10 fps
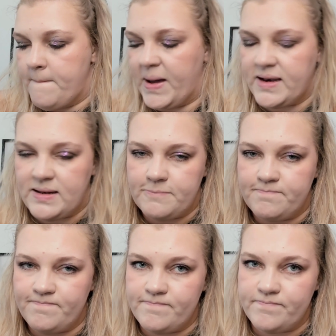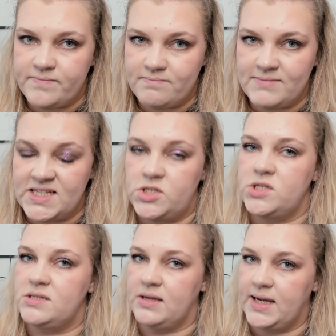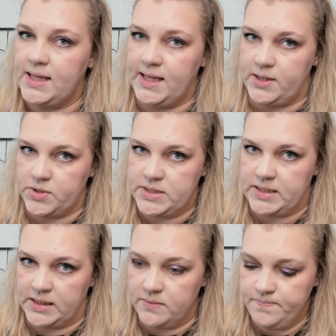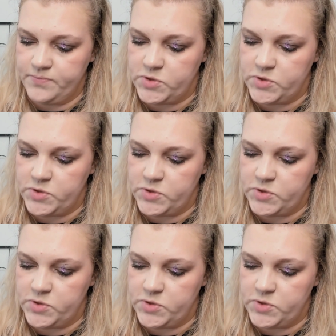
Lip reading: But it's just a highlighter still.